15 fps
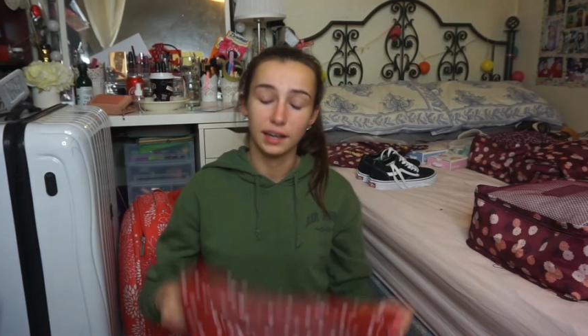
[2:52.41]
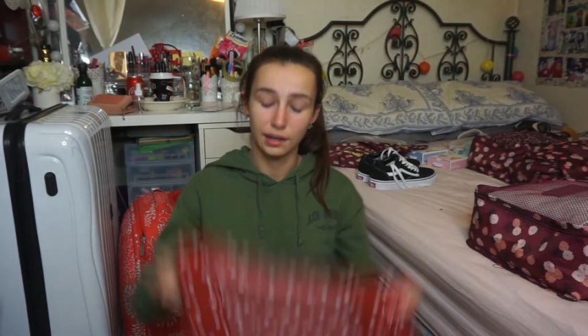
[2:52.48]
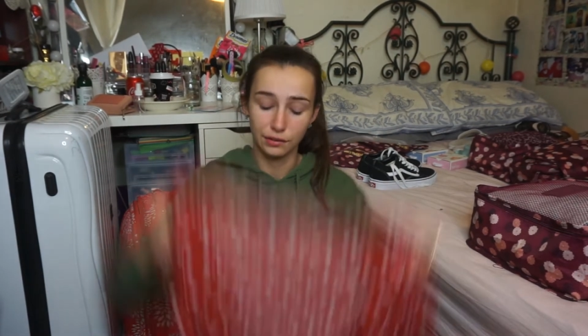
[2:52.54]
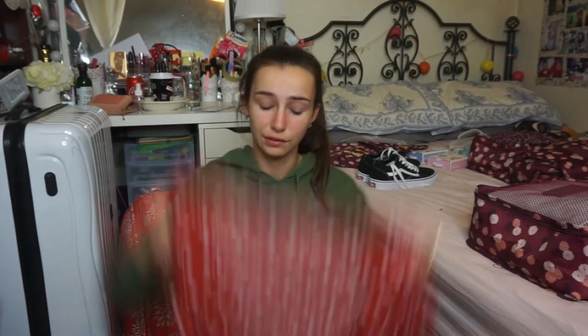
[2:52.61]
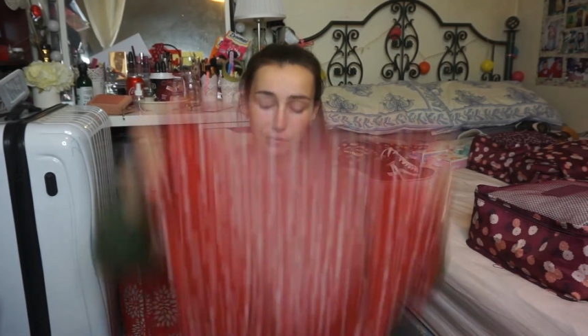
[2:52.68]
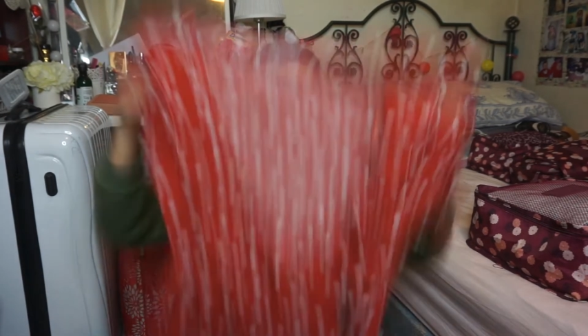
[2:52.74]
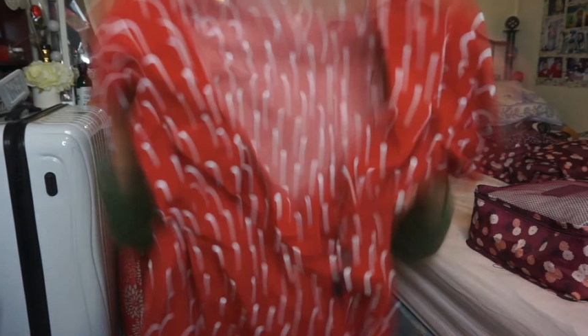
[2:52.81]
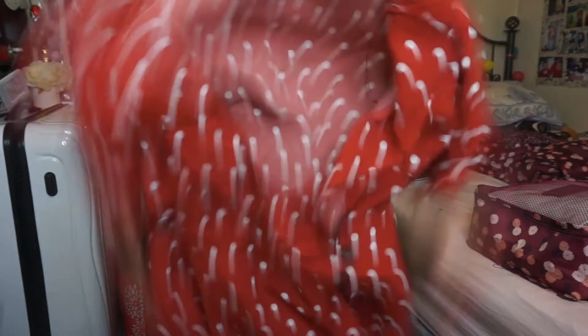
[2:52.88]
have
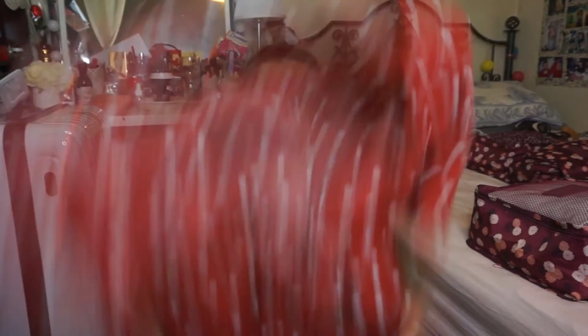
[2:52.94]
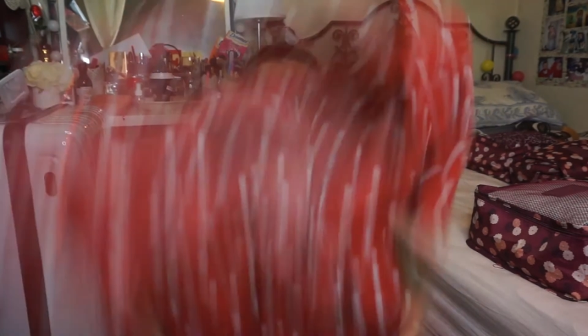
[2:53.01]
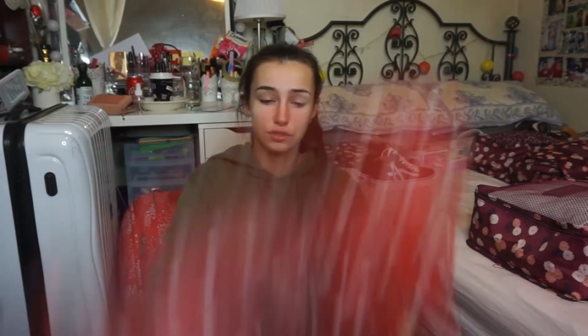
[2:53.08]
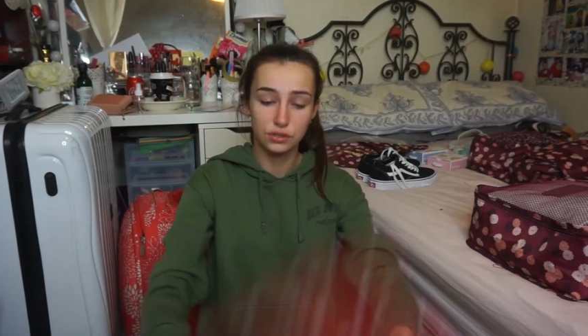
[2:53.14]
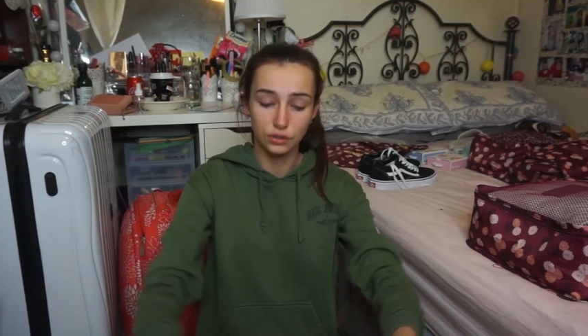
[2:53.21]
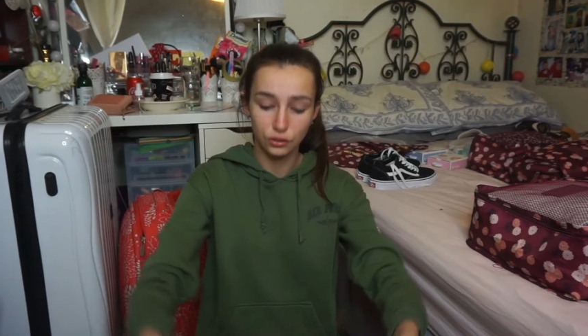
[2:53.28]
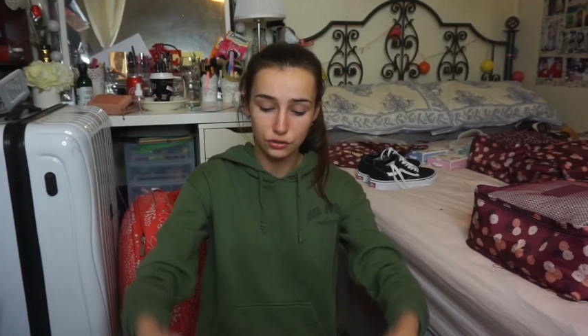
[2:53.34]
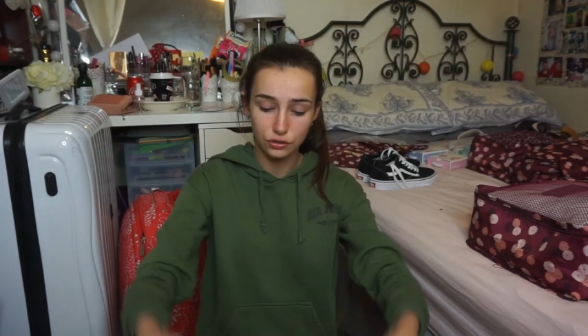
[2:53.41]

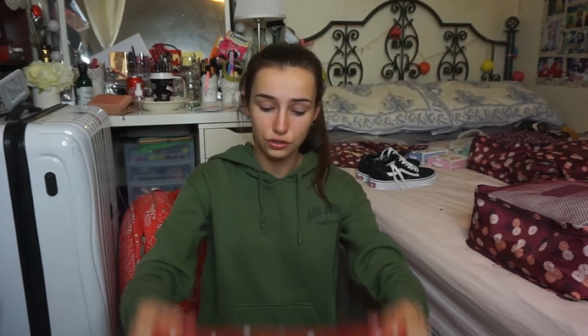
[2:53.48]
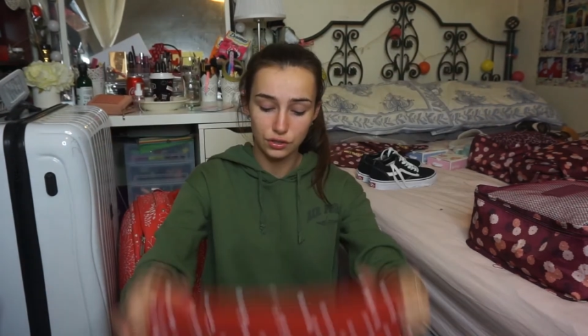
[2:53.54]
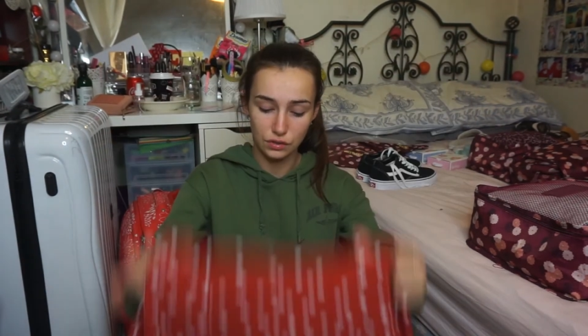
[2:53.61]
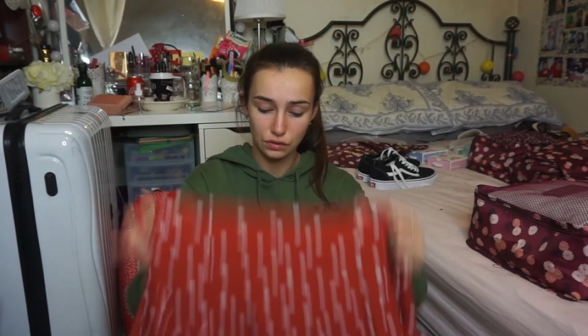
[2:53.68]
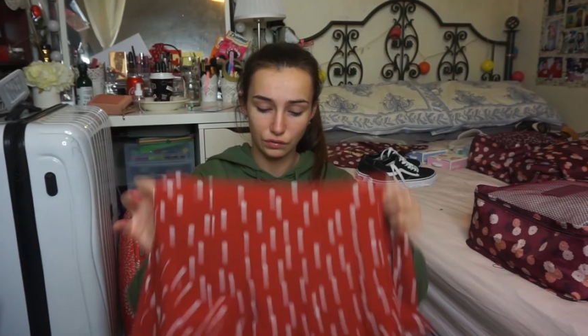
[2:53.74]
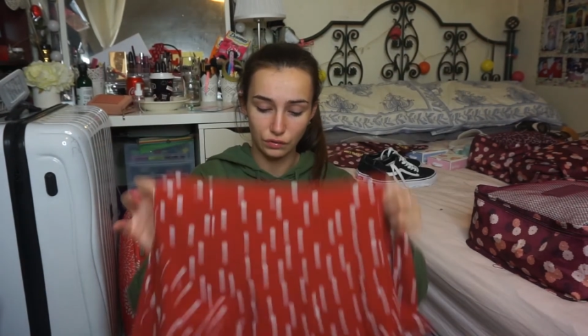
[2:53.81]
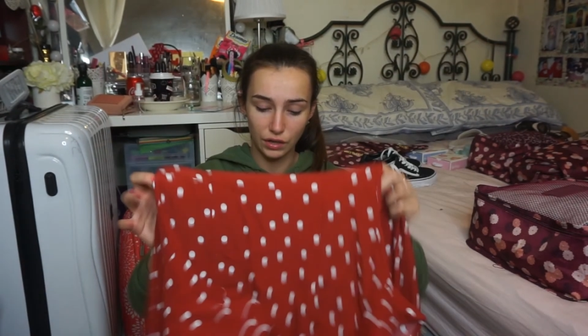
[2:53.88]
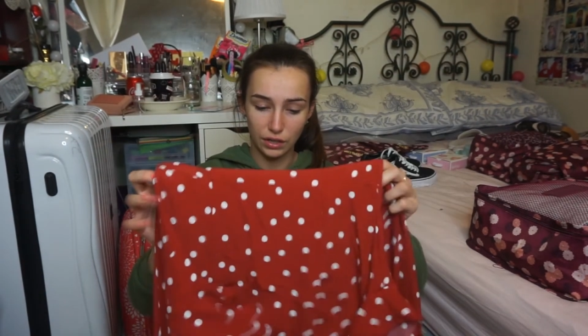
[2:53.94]
such a
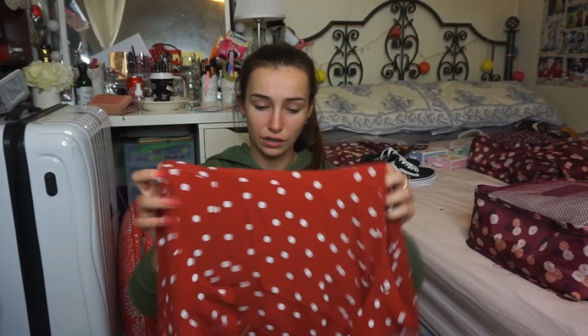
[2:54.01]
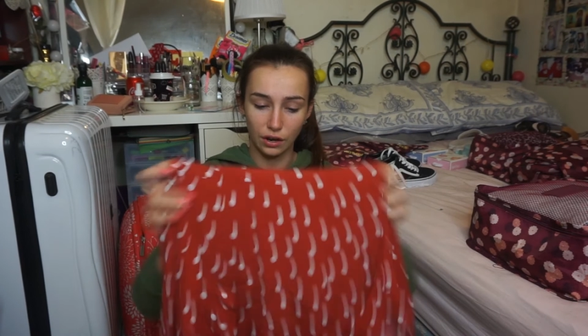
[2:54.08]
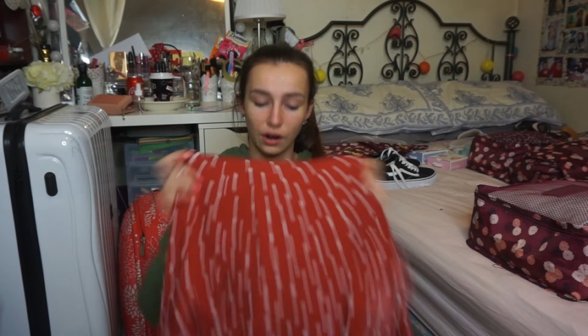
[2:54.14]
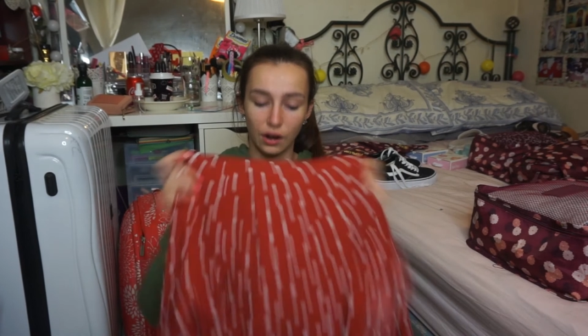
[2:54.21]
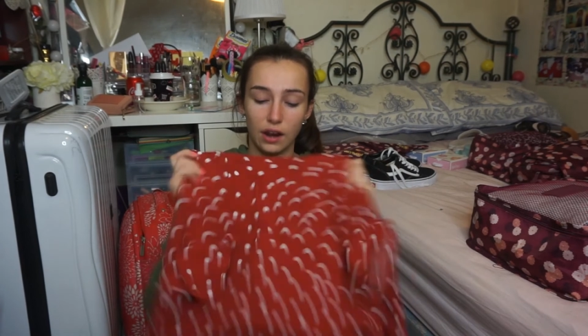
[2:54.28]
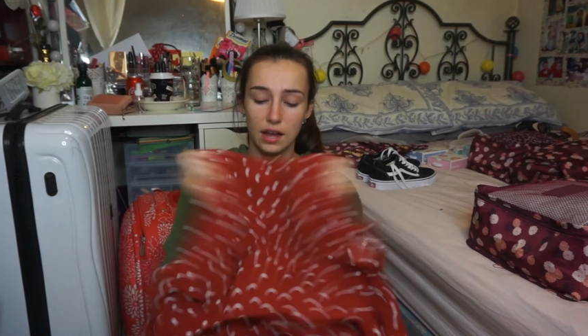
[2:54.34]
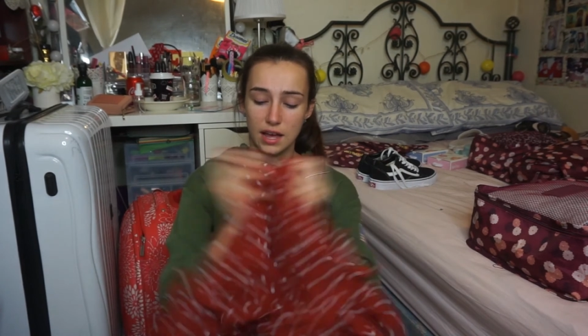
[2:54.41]
nice figure.